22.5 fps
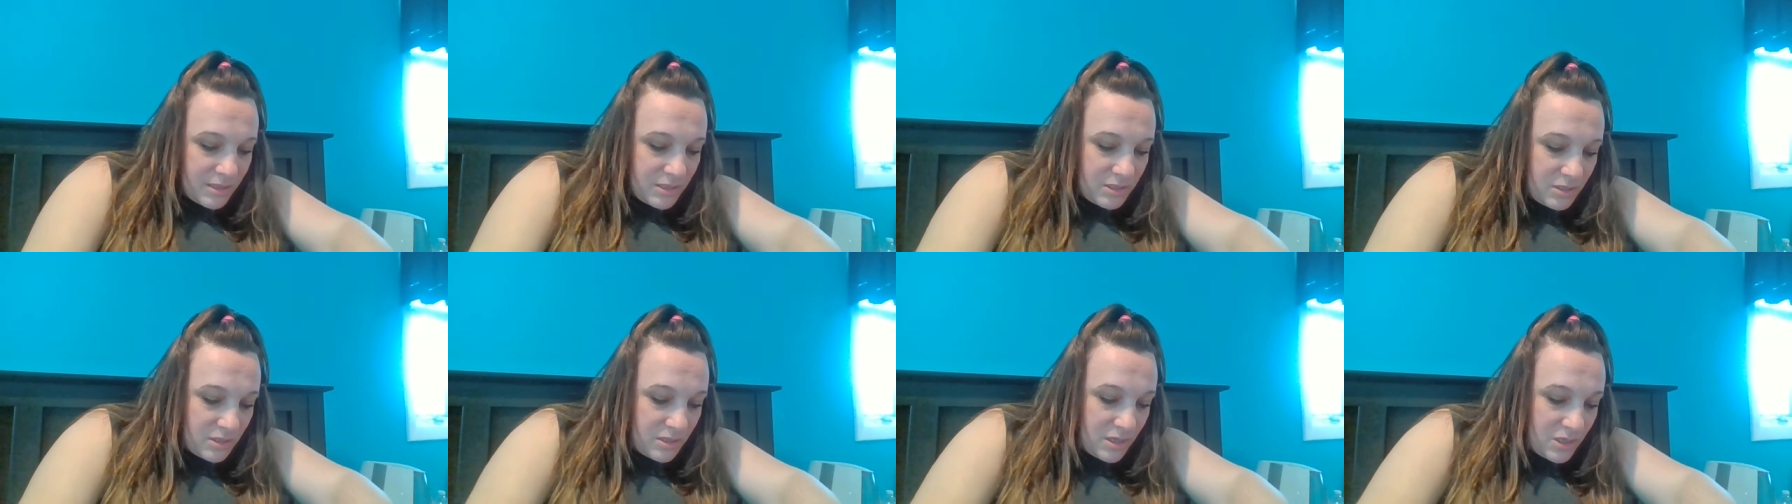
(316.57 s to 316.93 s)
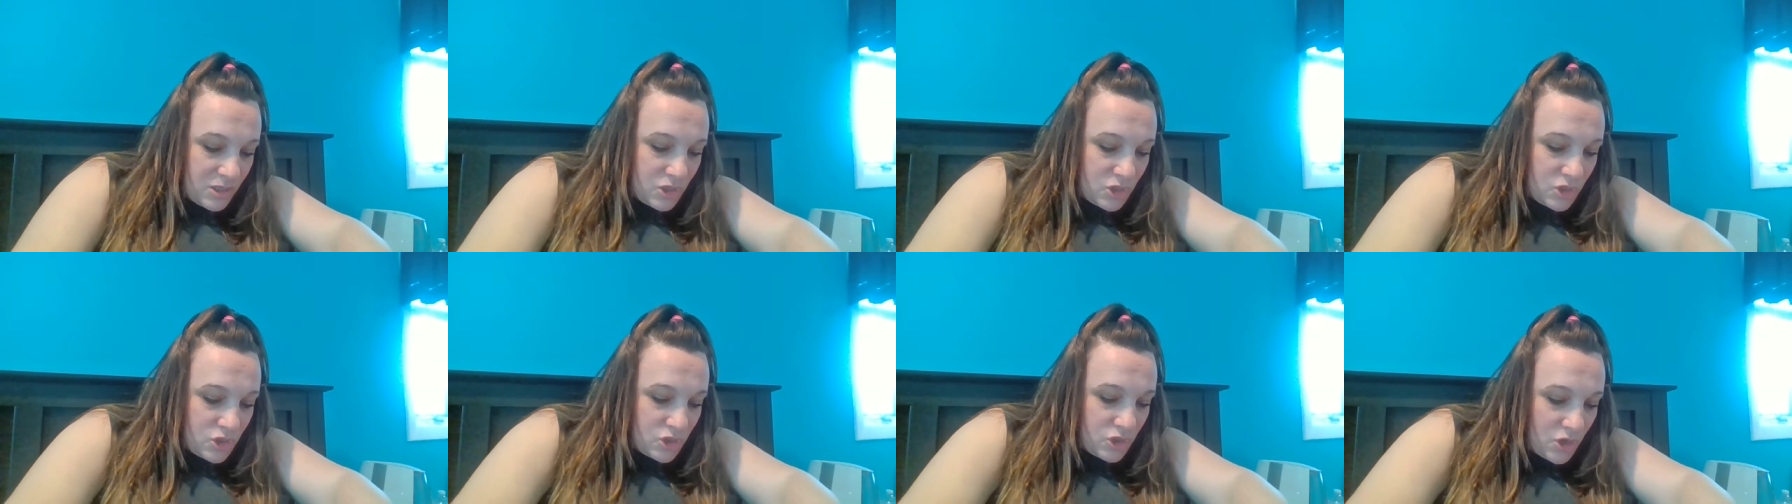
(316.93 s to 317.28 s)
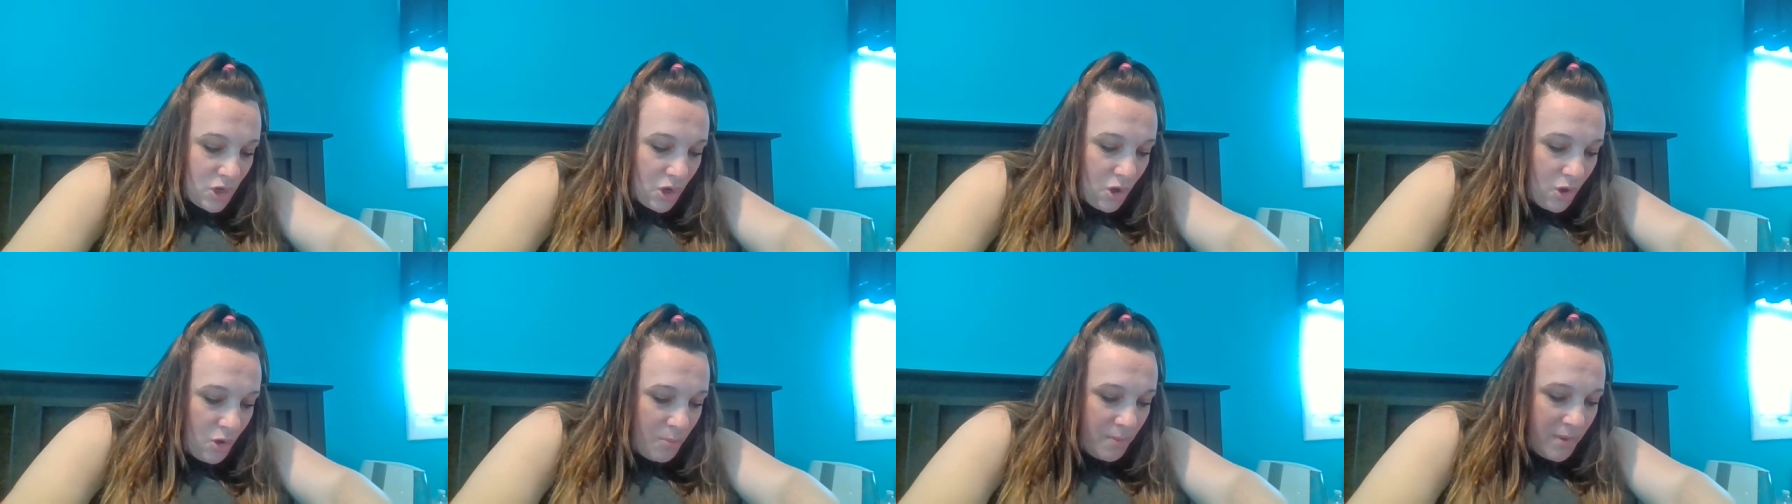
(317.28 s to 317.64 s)
So there's
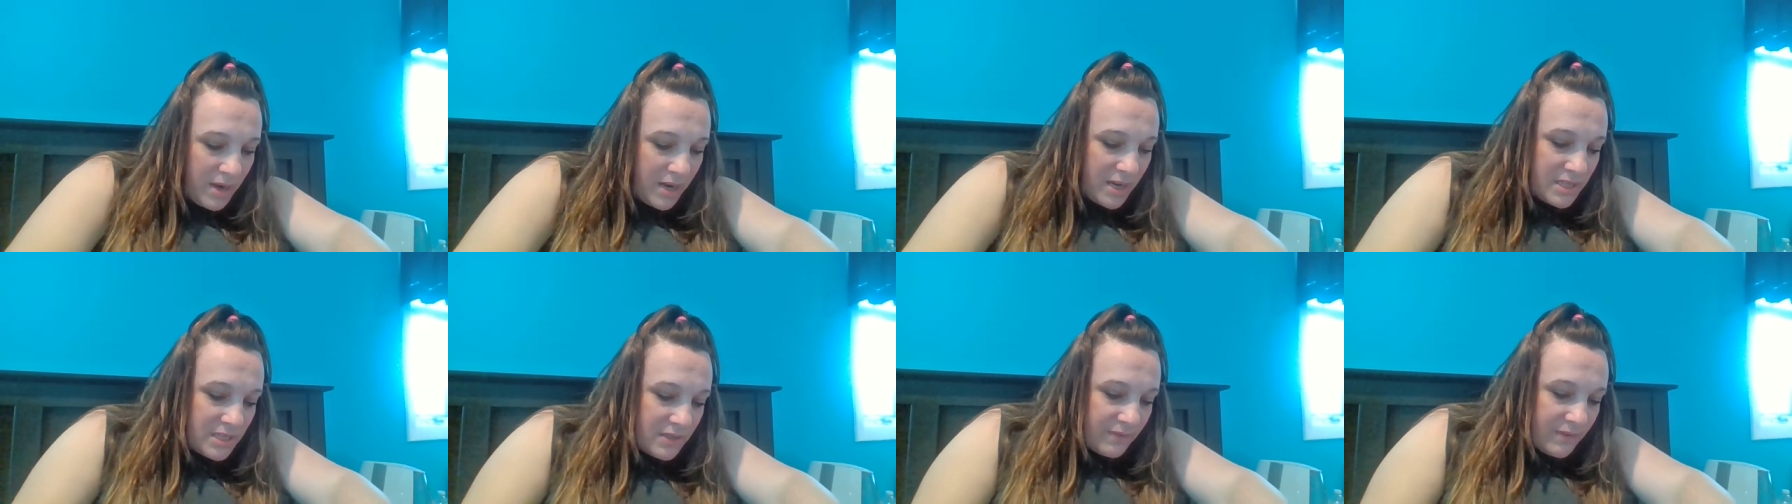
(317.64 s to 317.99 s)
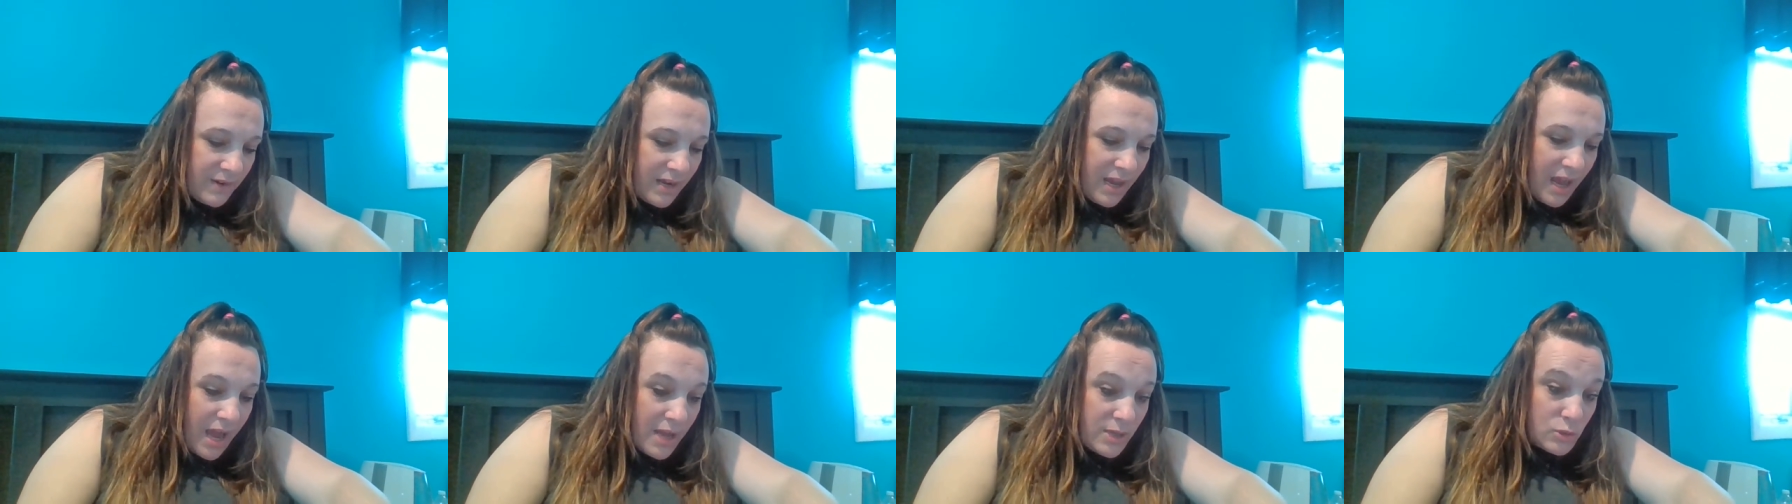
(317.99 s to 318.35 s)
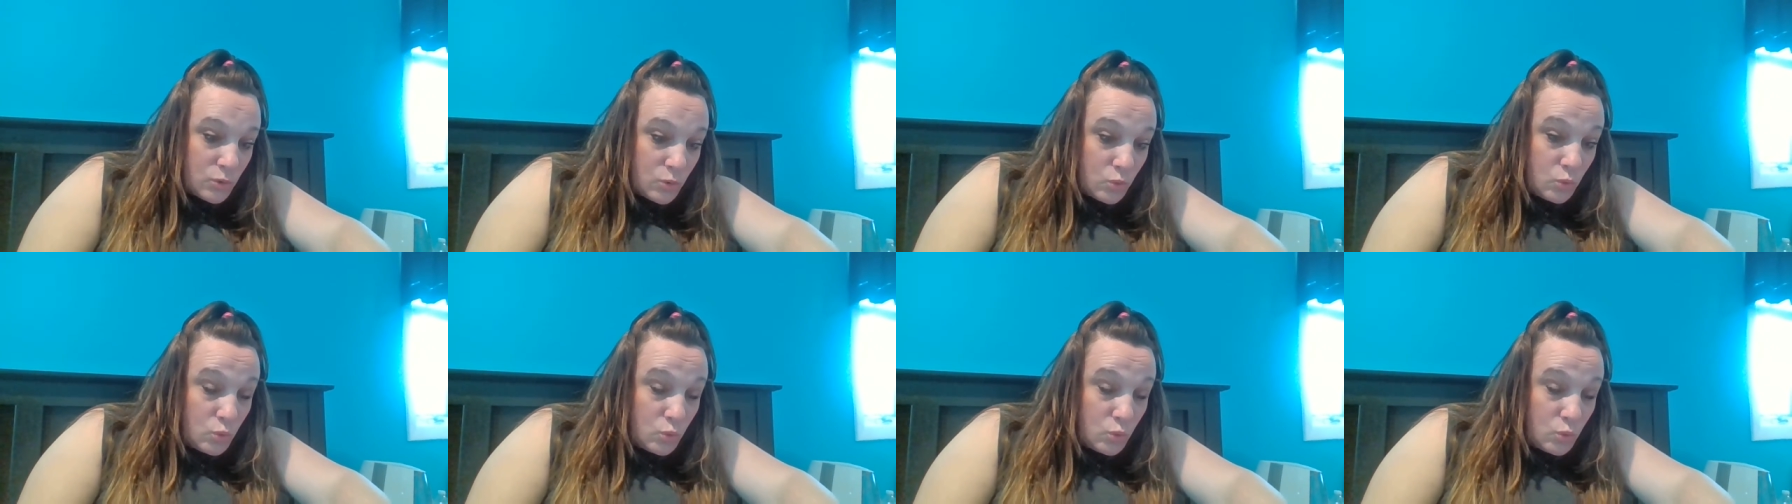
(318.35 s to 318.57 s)
so many different kinds.